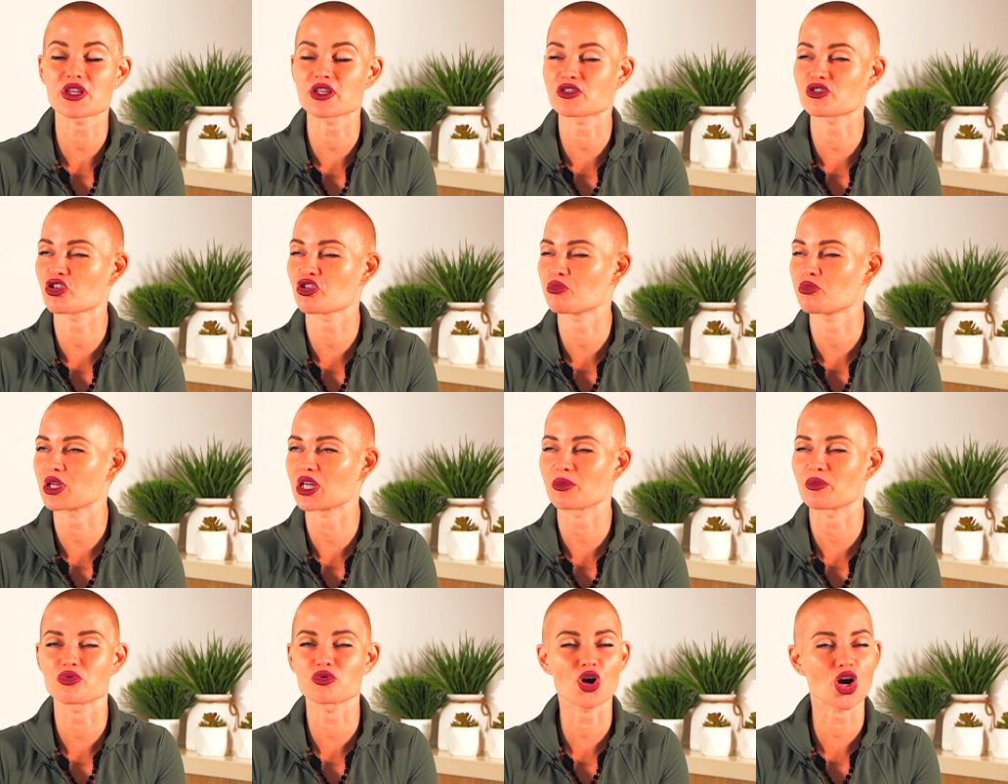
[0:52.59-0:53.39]
This could be
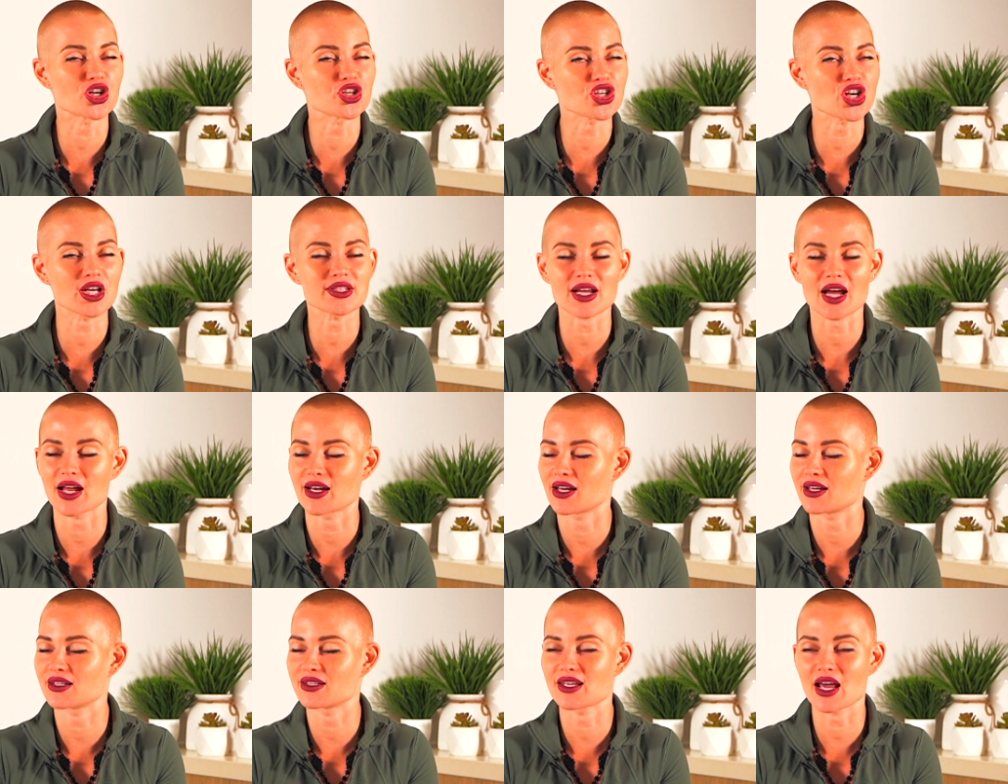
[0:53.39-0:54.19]
a project, an
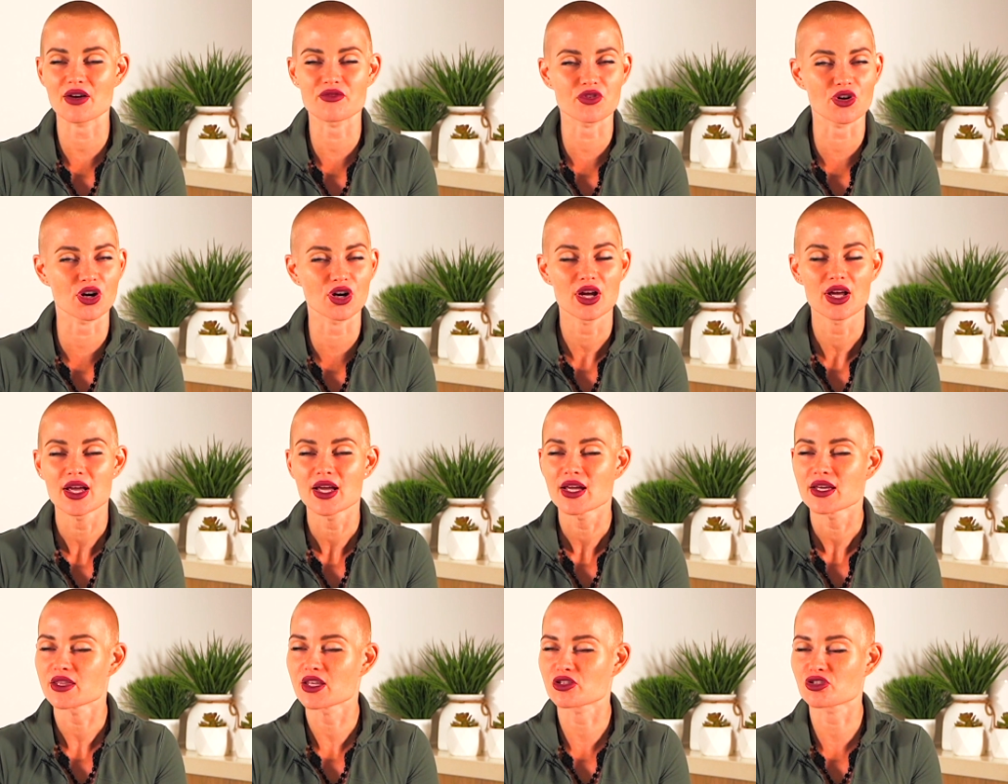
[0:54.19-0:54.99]
endeavor,
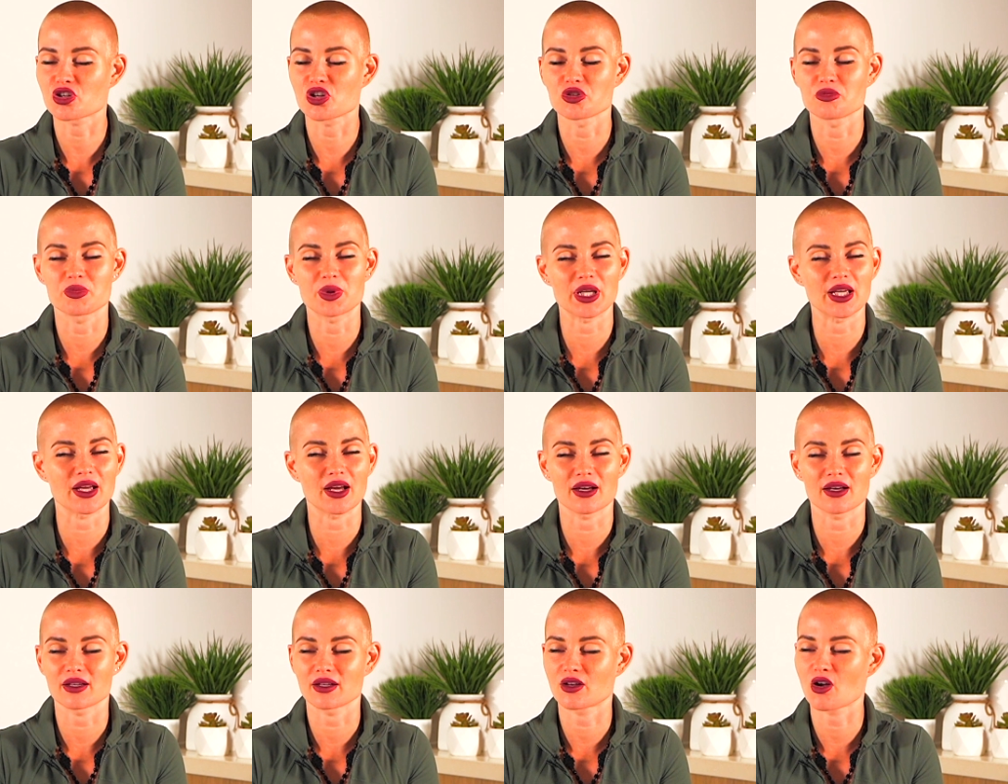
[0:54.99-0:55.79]
this could be
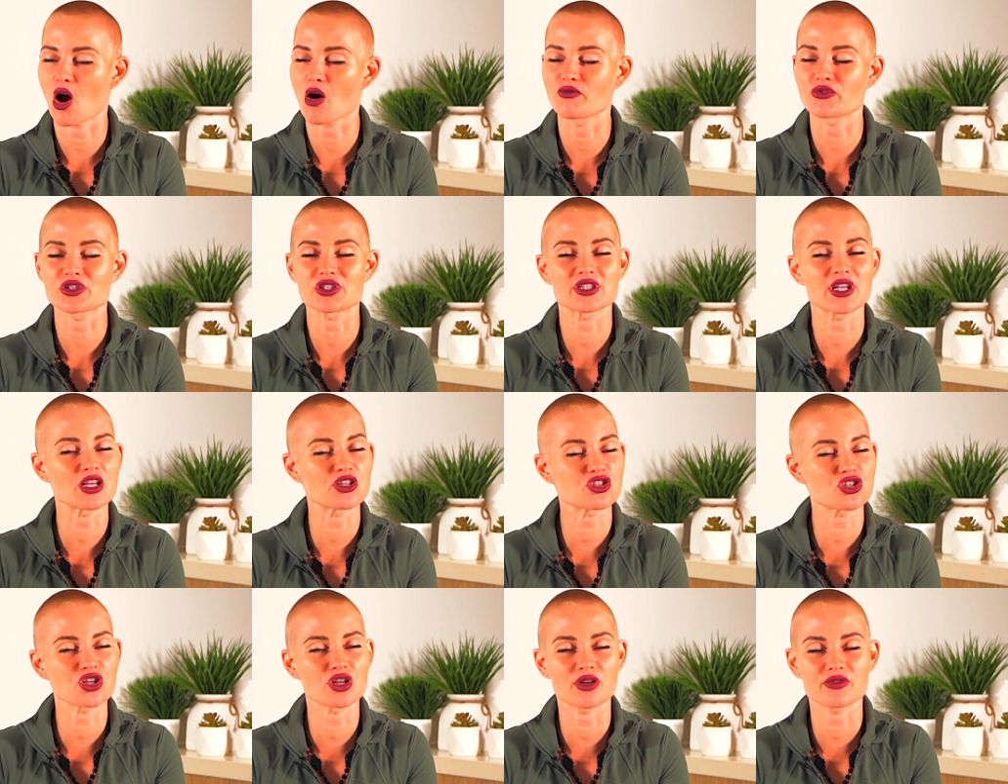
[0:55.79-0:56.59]
a conversation
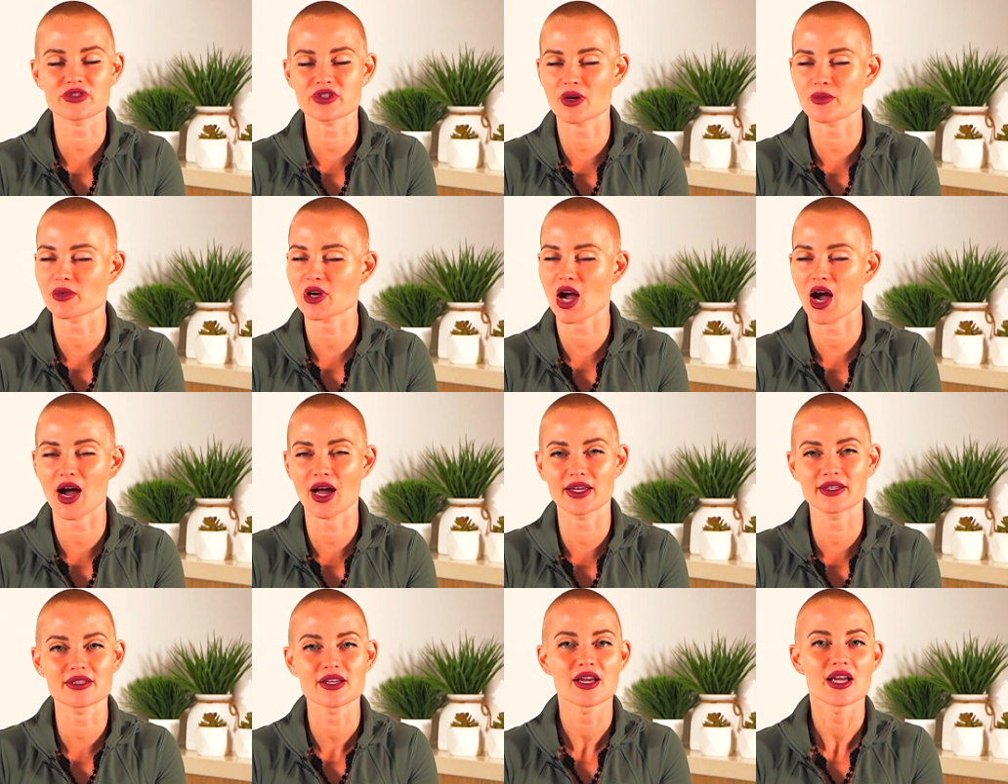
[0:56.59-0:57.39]
manifestation of some
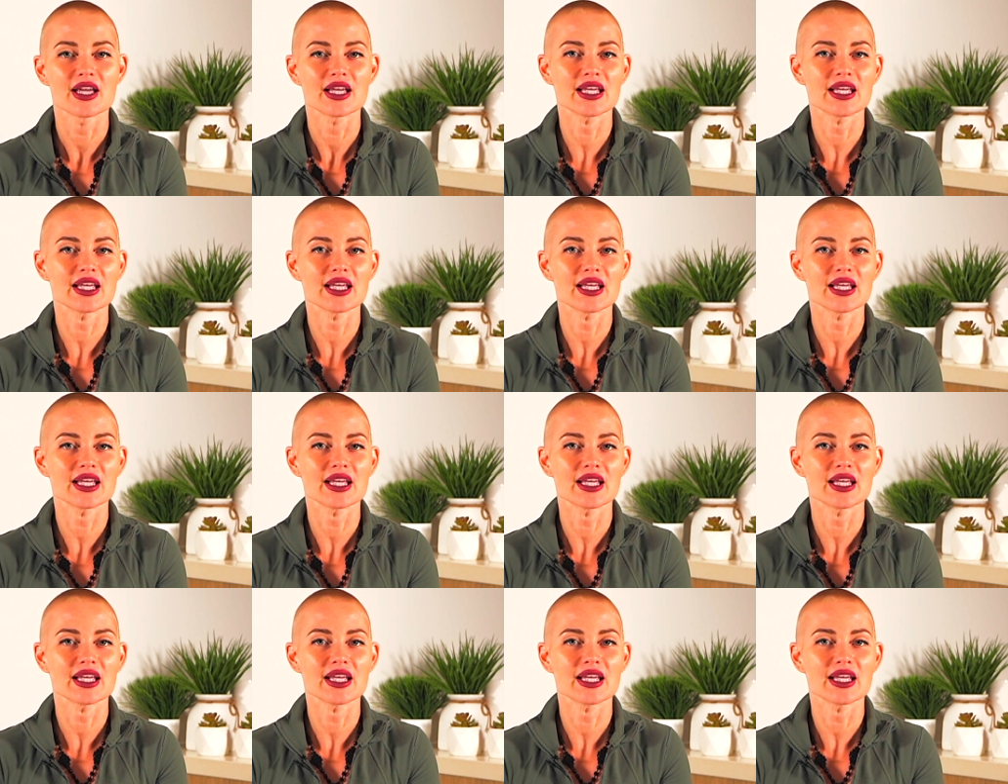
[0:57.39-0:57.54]
kind.